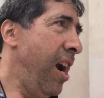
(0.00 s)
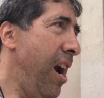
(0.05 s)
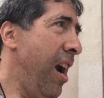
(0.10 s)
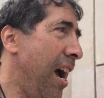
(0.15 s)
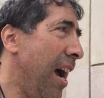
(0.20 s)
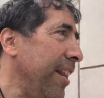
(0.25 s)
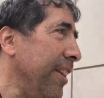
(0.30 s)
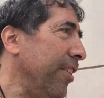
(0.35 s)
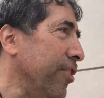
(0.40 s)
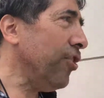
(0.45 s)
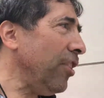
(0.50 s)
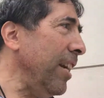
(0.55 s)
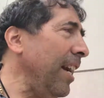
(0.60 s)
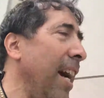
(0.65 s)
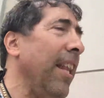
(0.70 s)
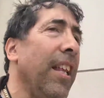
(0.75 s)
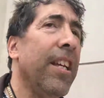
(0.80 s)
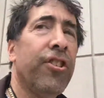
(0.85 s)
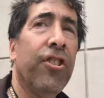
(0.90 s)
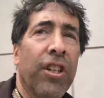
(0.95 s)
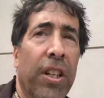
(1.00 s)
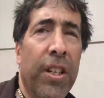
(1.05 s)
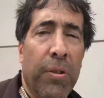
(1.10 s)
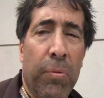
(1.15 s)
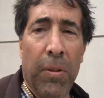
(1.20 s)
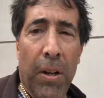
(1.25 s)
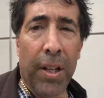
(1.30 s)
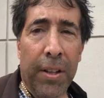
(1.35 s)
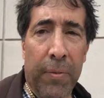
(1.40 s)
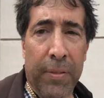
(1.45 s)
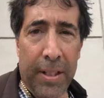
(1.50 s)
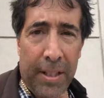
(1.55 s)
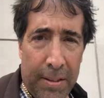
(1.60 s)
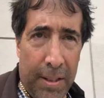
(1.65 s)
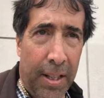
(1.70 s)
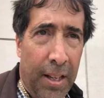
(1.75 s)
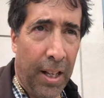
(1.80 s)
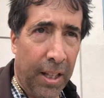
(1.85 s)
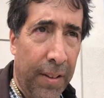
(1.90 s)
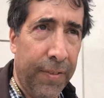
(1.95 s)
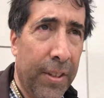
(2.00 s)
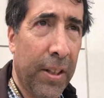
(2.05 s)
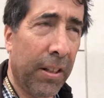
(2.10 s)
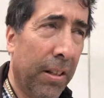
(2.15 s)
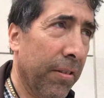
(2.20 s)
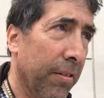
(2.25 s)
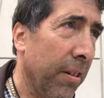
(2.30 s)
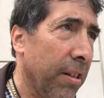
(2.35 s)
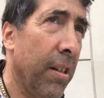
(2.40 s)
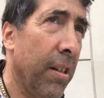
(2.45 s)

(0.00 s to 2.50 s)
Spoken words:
And to show you how I share the wealth, then I'll leave you alone.